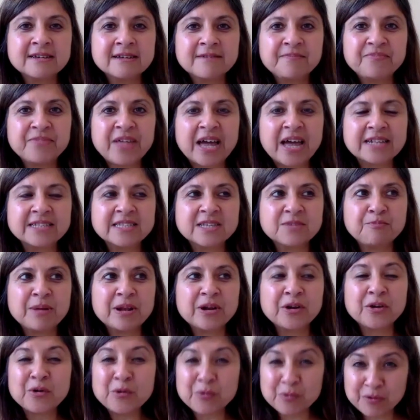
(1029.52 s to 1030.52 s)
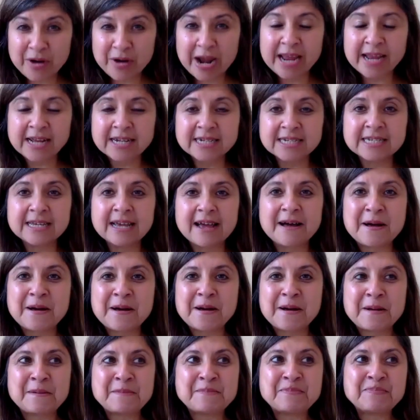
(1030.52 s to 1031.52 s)
that's been great.
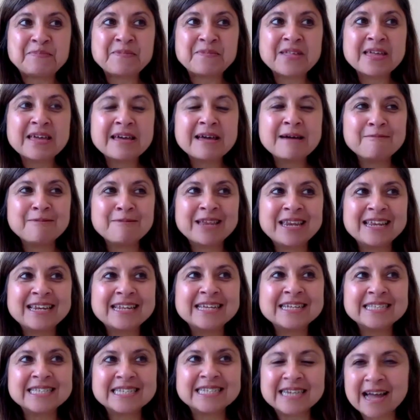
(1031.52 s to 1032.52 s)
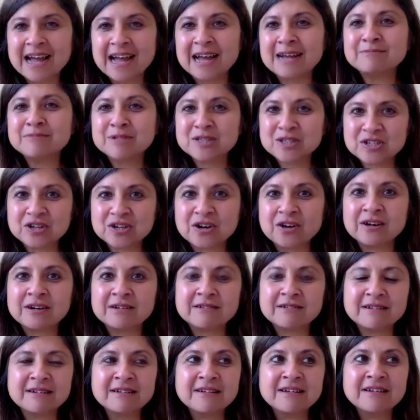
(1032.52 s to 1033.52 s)
But it is time to
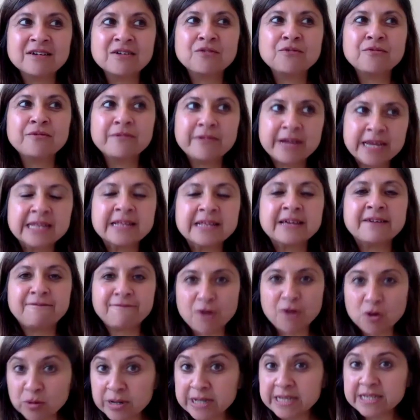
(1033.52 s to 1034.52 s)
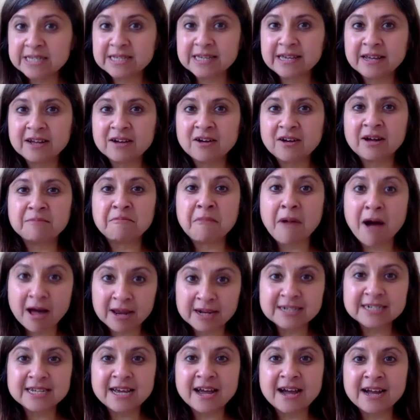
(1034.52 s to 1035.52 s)
start really focusing on
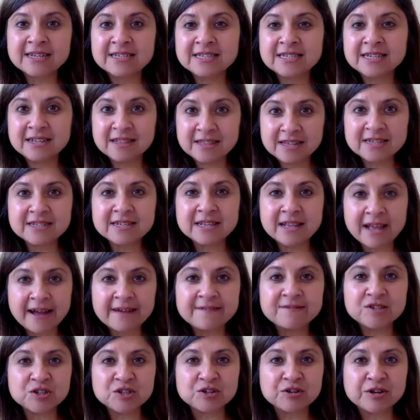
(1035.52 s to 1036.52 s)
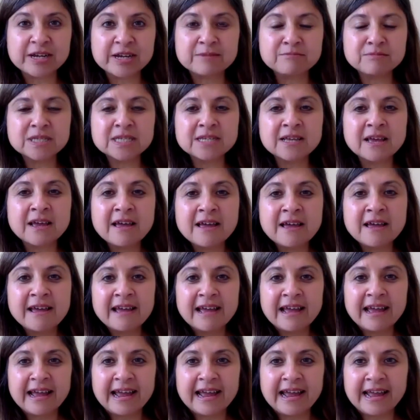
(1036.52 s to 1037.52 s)
monetizing these live streams.
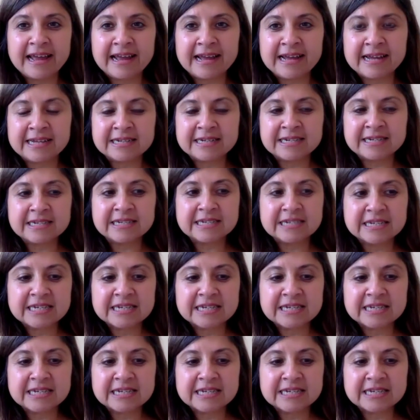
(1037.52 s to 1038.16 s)
And